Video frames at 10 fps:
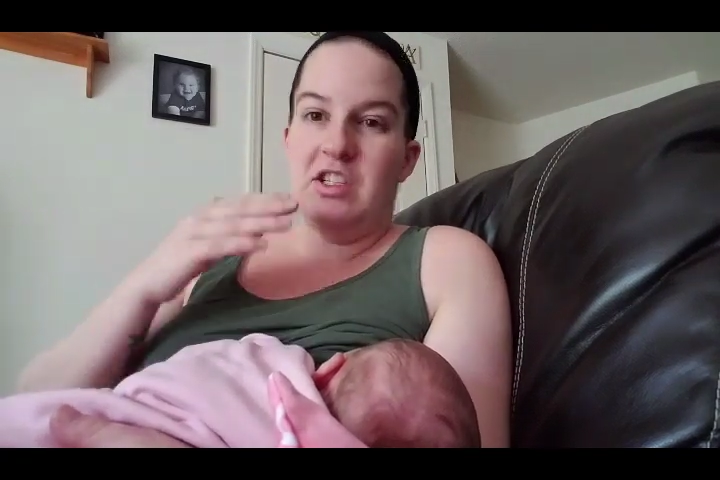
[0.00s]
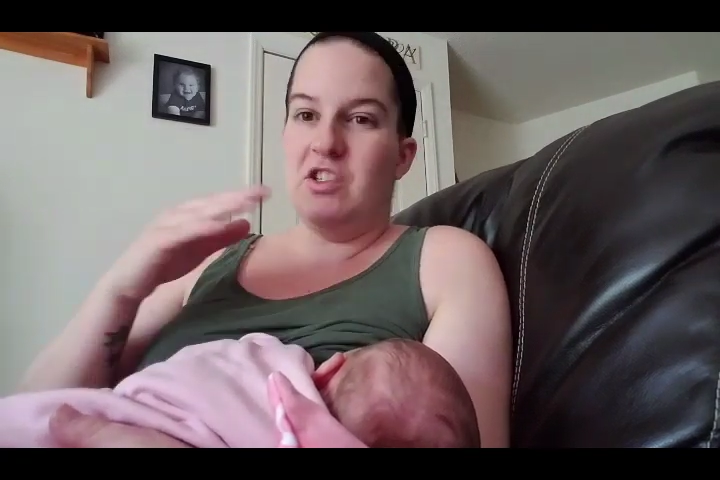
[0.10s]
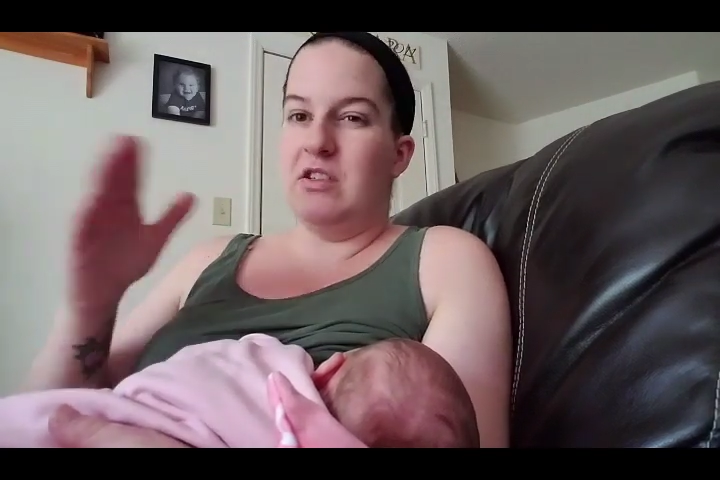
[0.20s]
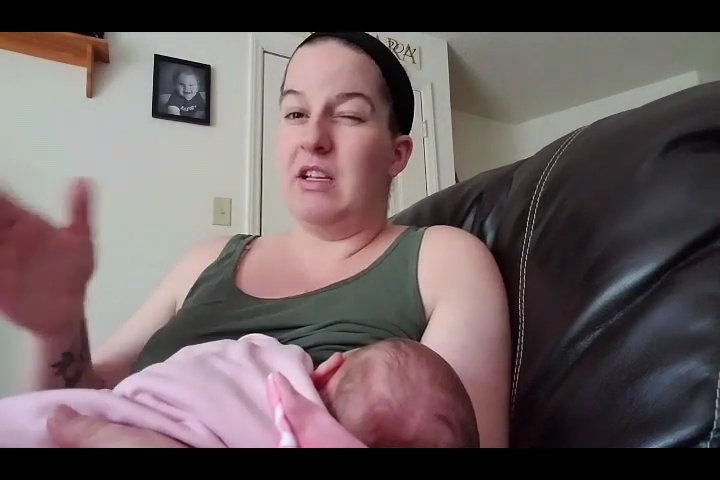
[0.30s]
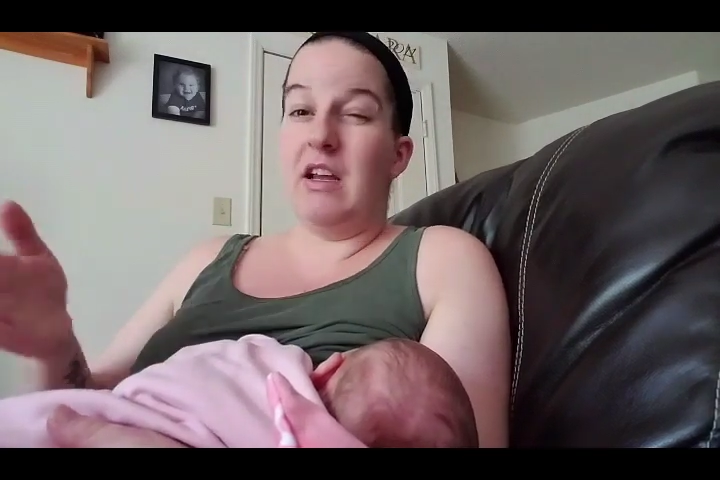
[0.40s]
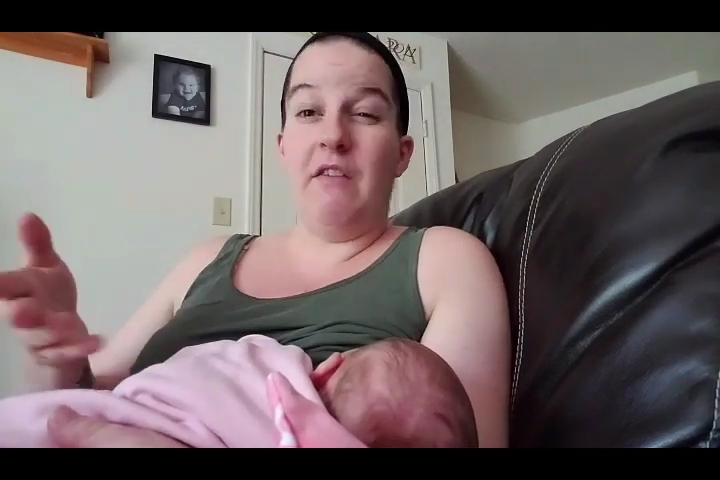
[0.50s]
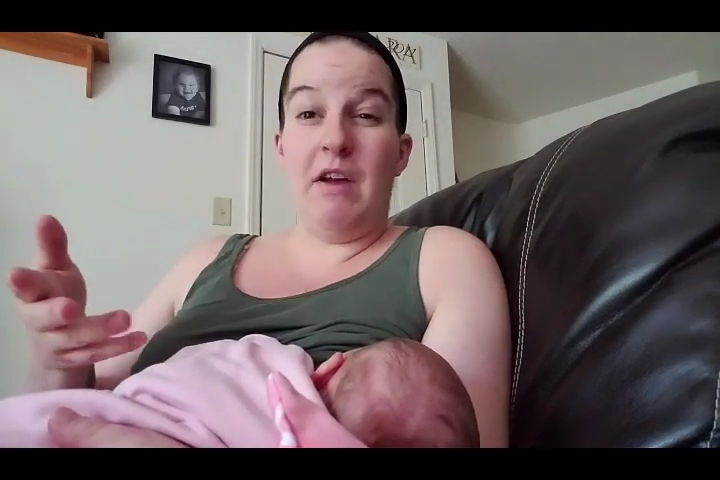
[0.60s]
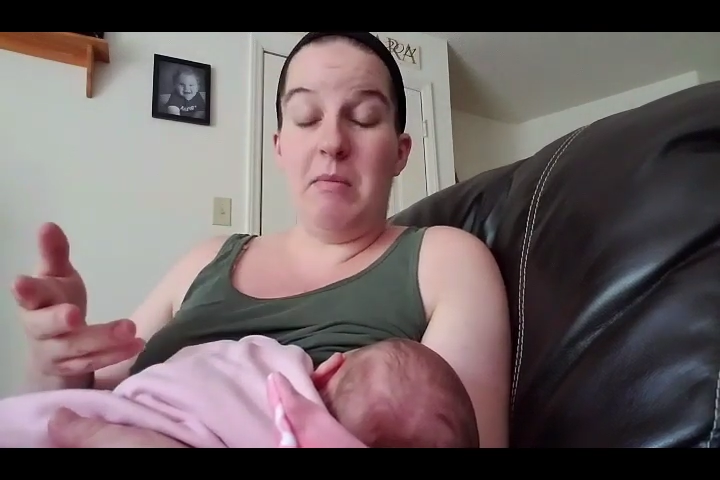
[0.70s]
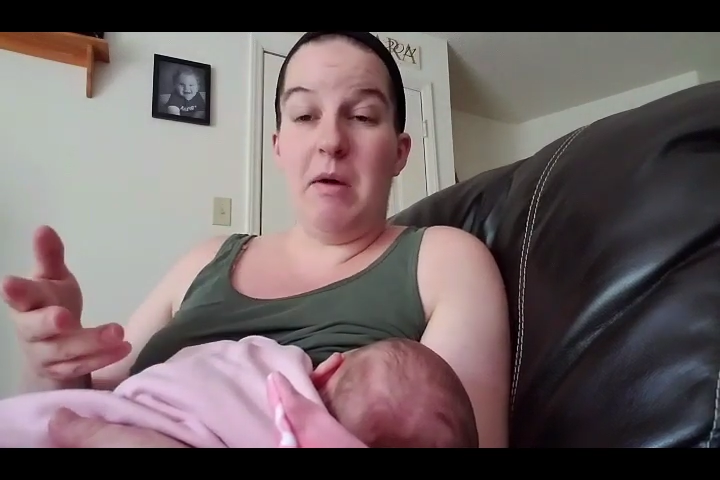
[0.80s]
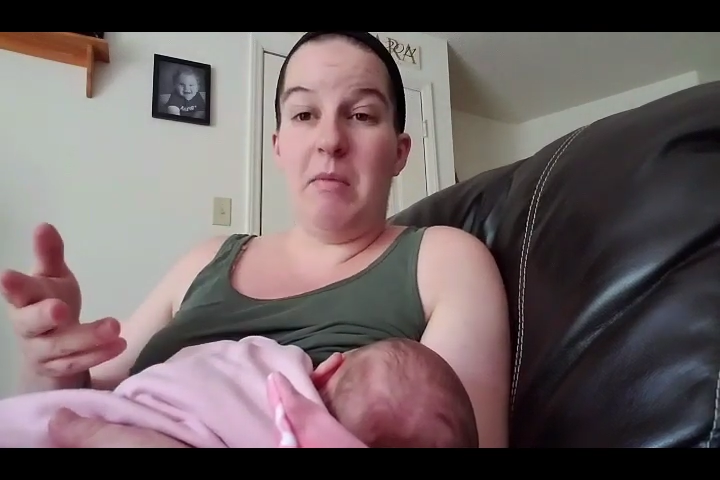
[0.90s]
It's just like
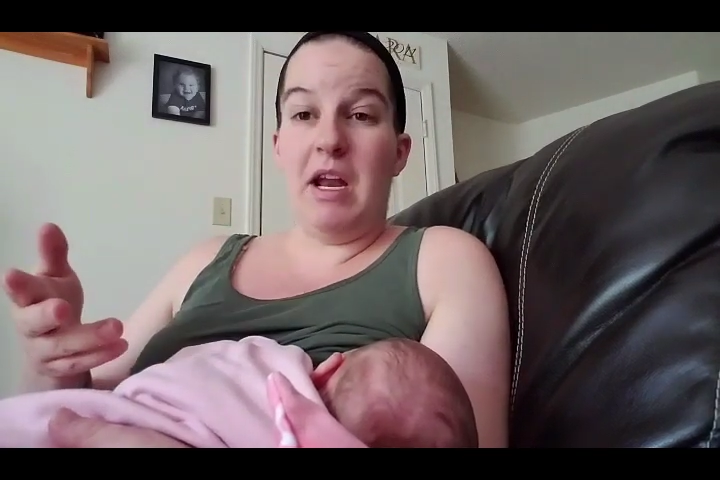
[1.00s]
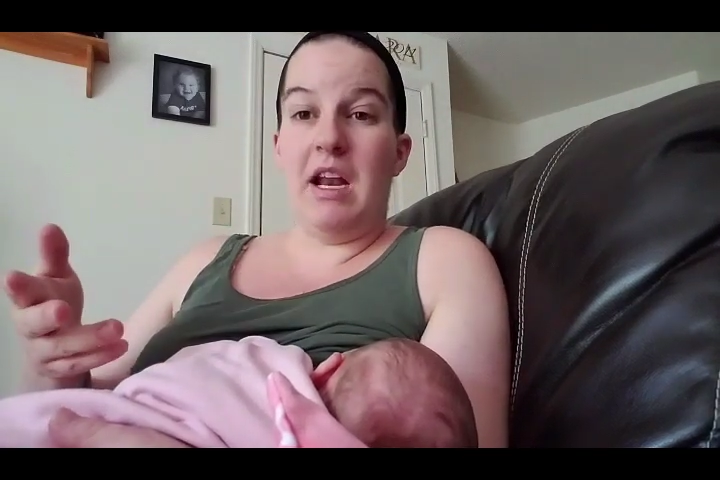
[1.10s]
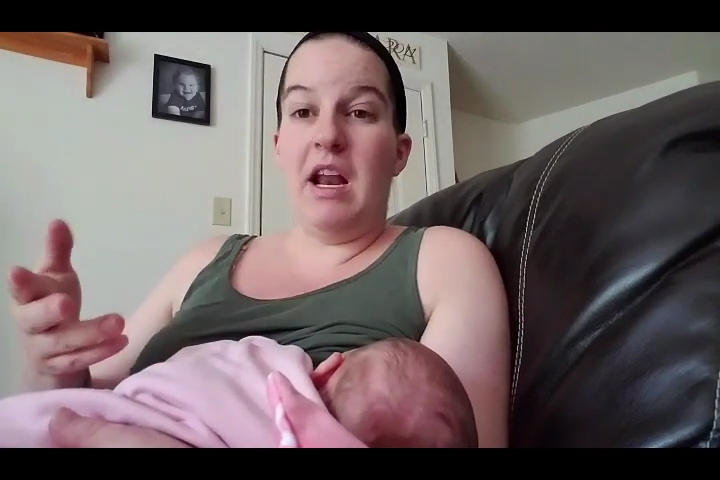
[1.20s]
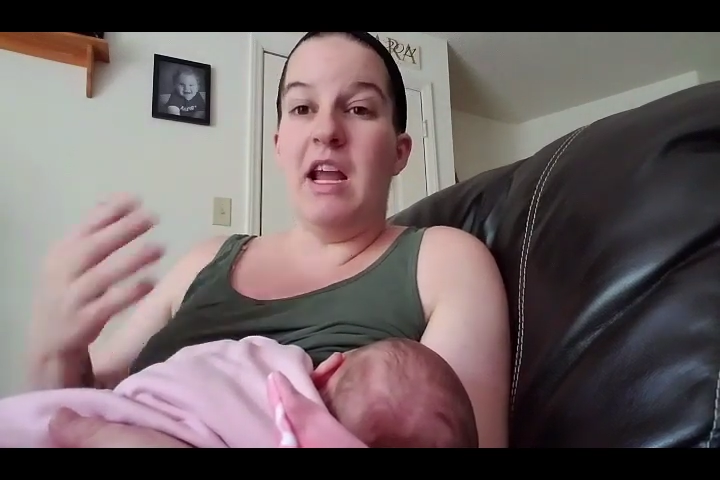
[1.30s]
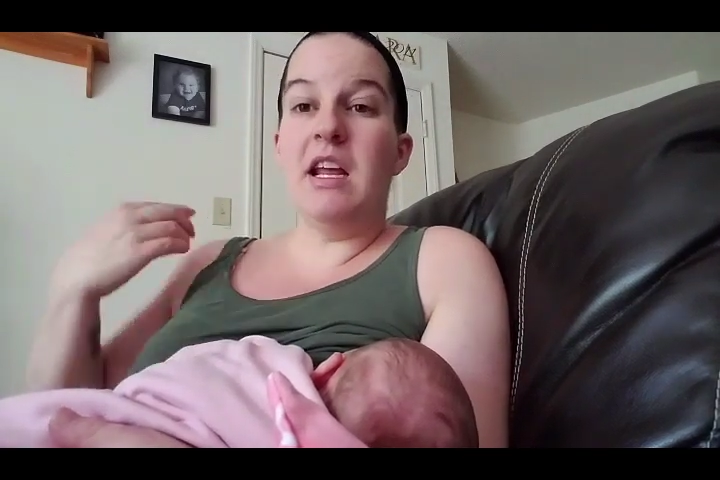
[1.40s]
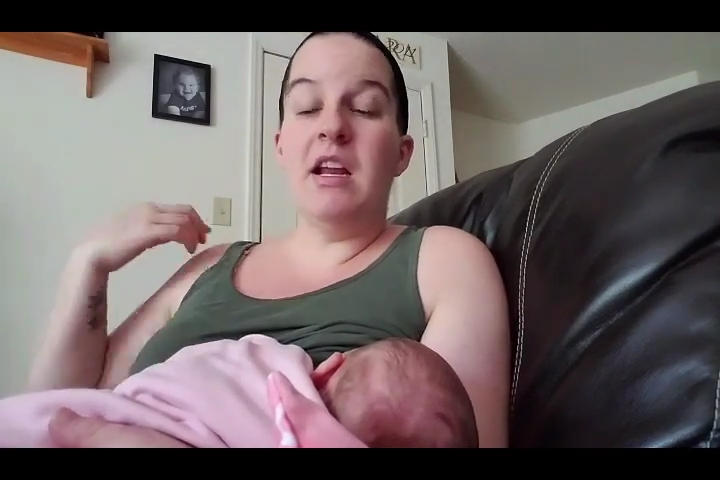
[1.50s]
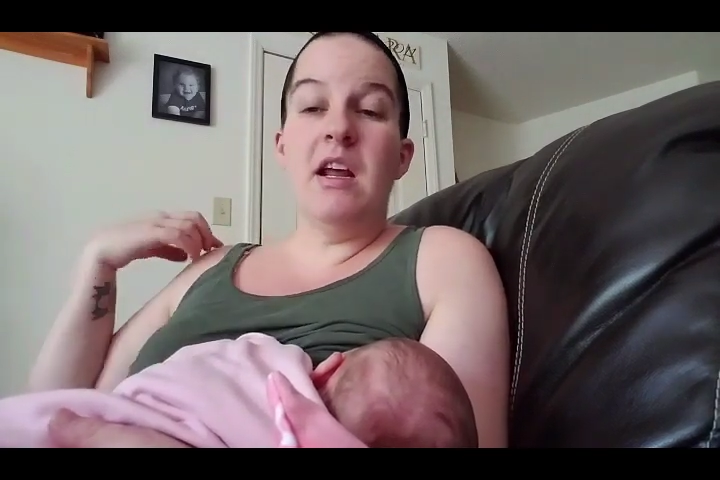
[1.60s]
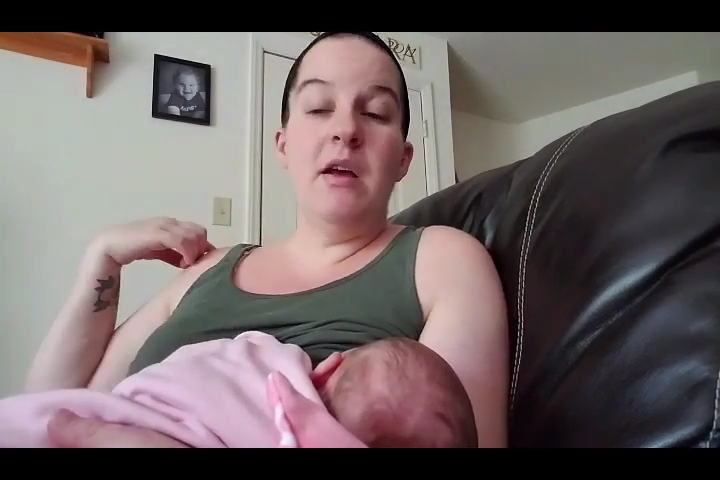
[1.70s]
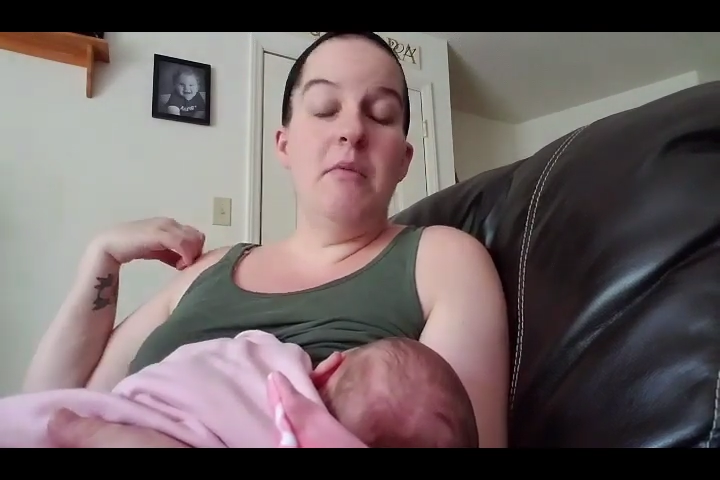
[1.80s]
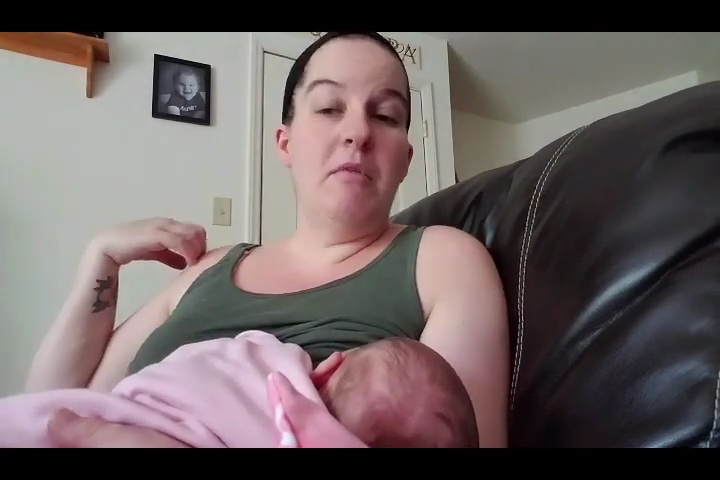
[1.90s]
if I pump at night
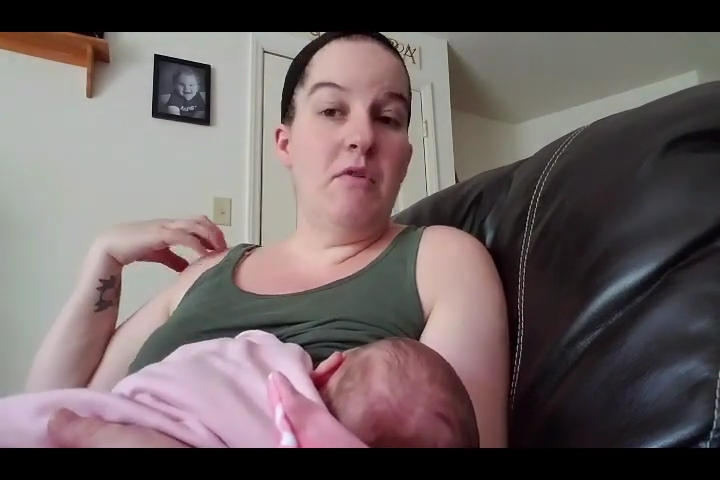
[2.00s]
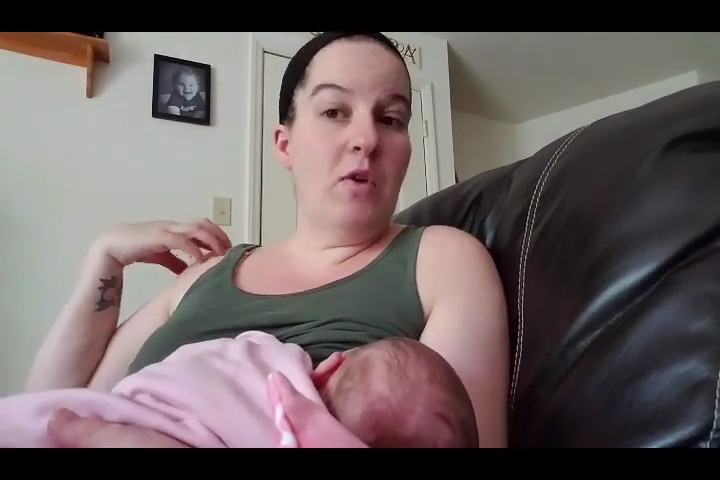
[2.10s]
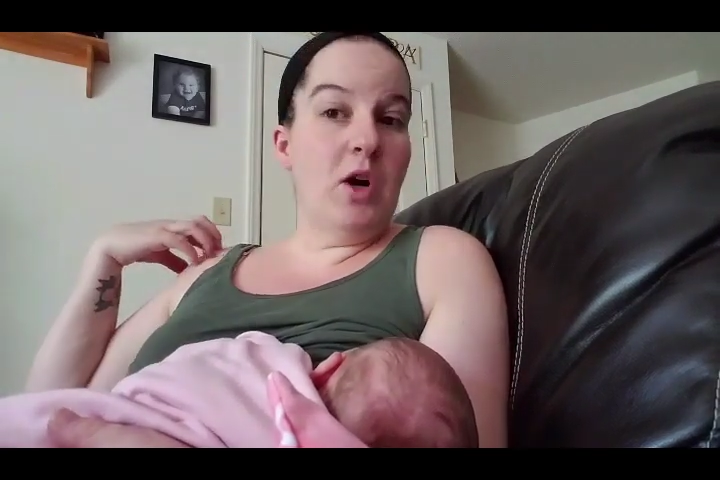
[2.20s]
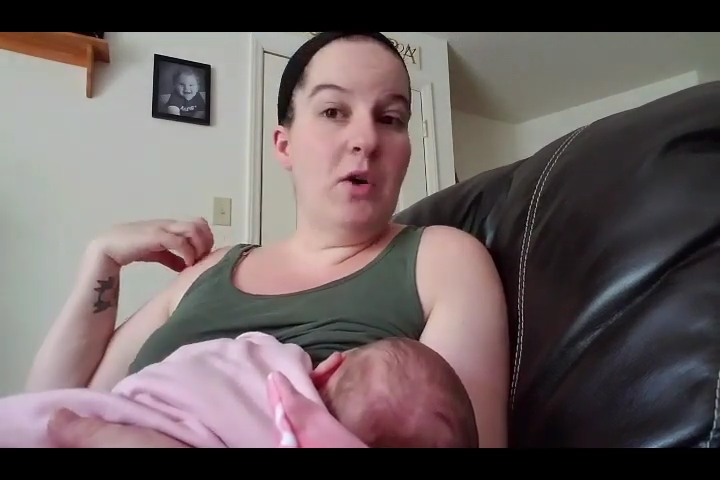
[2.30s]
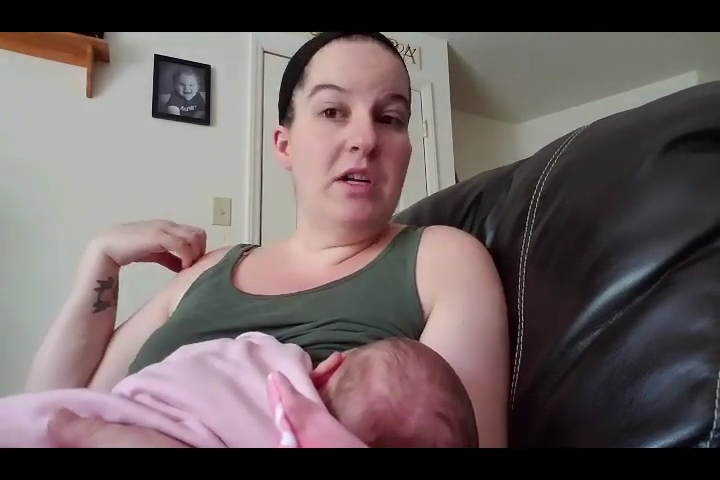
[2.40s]
before